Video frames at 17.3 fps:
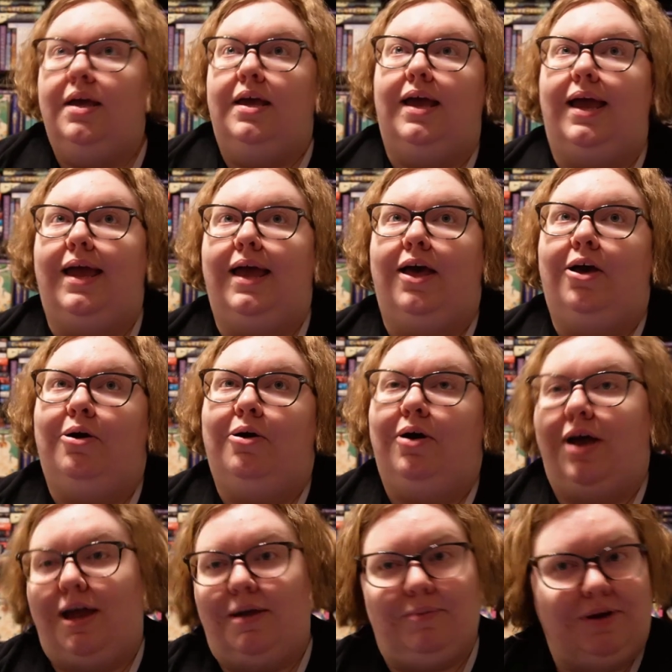
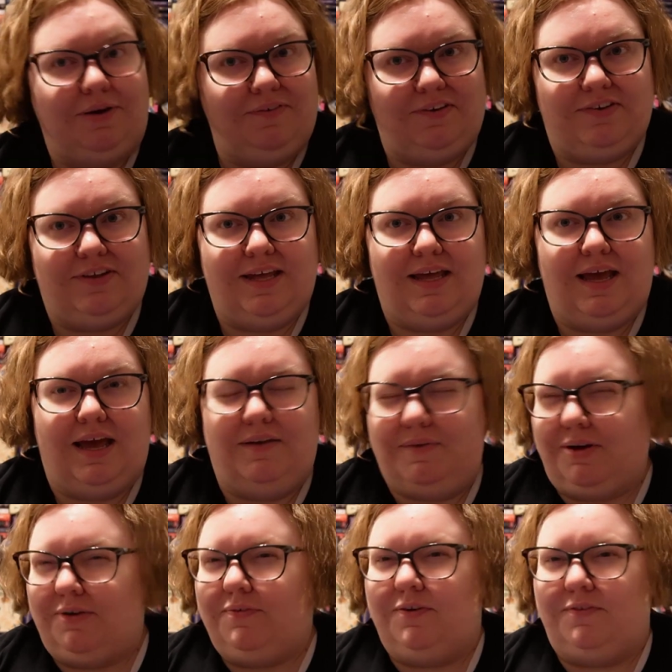I
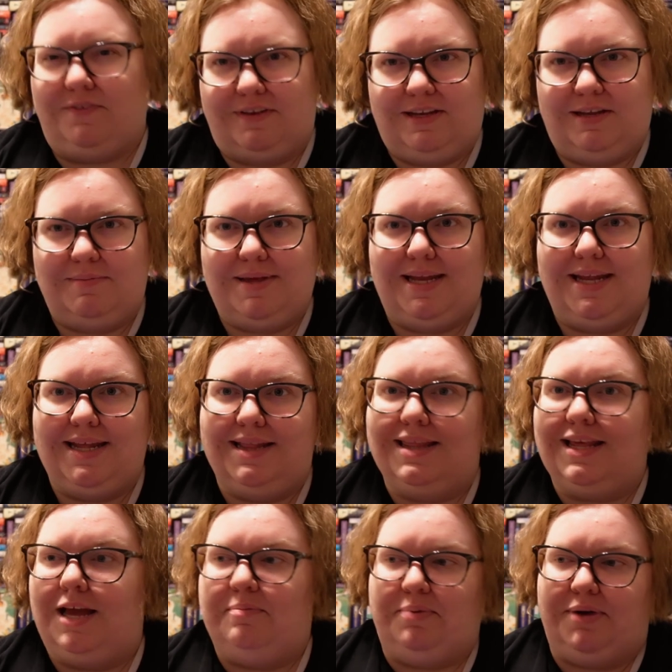work for 50
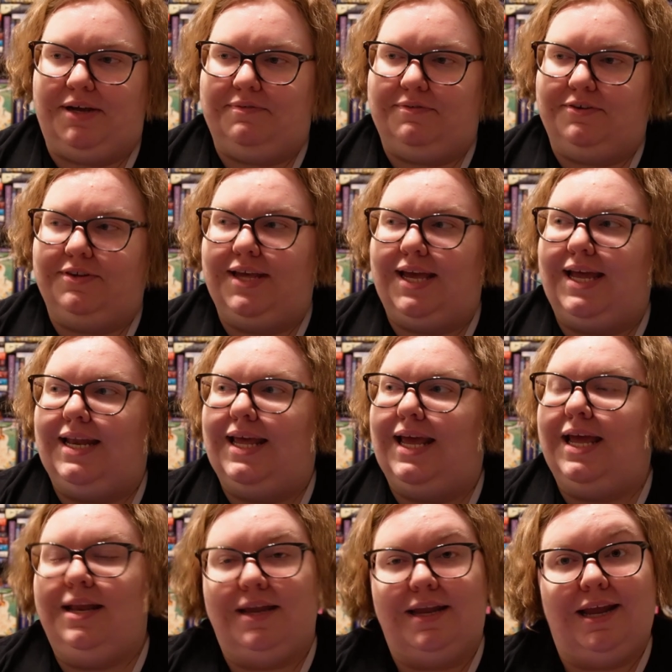minutes, I break for 10,
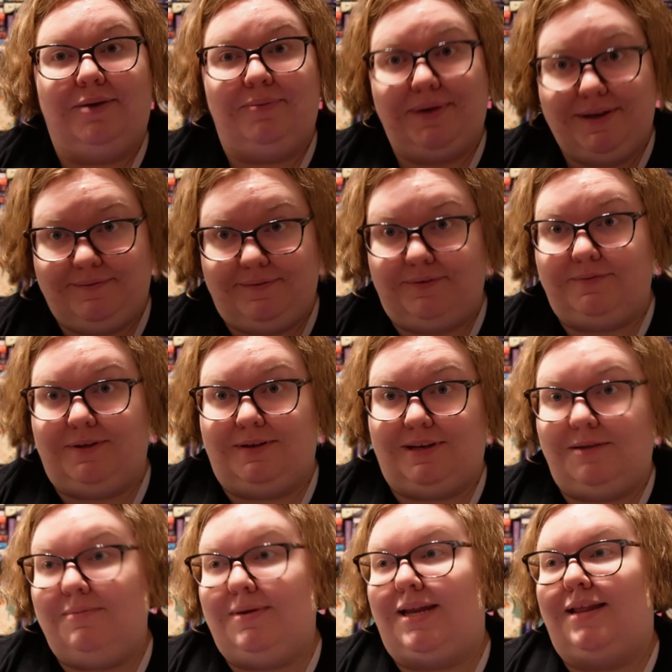and then I read for
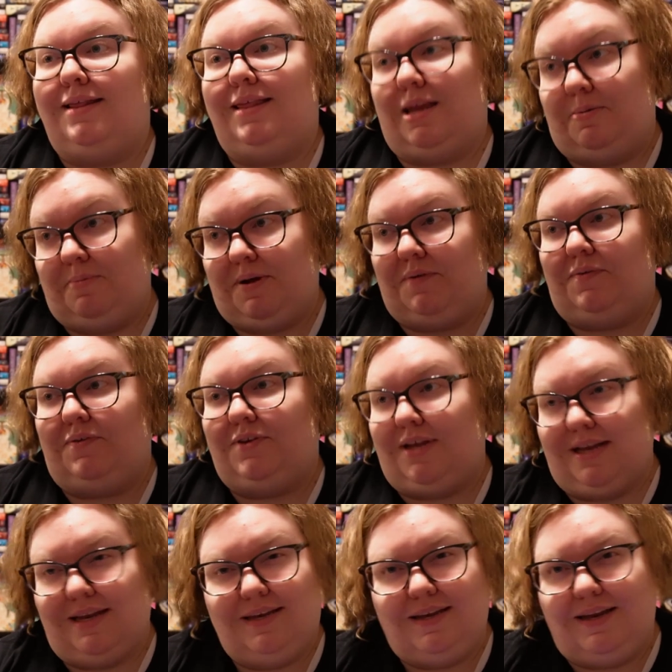50 minutes and I break for 10.